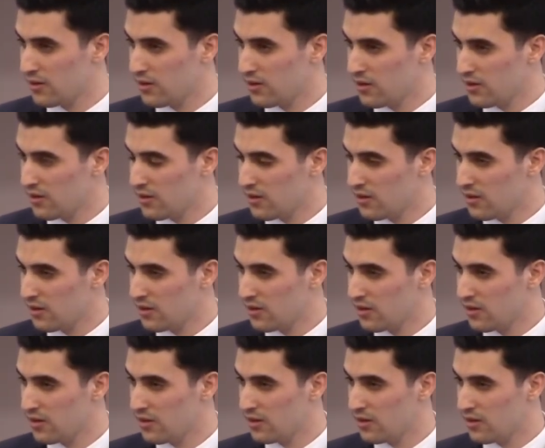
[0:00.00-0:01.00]

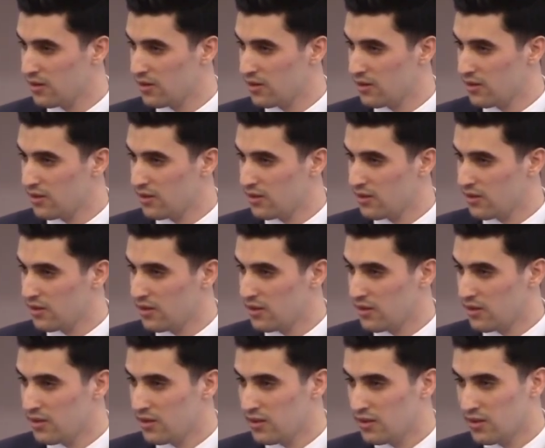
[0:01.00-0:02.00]

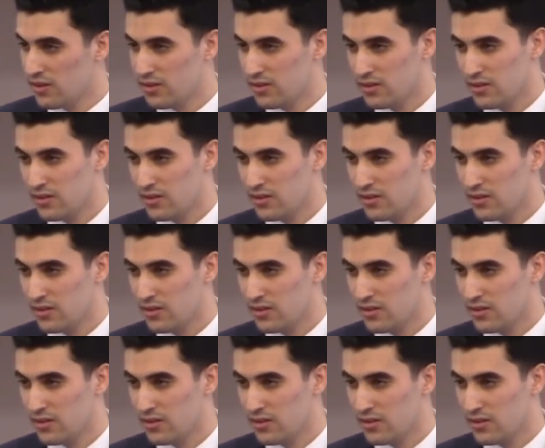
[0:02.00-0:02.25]
[no speech]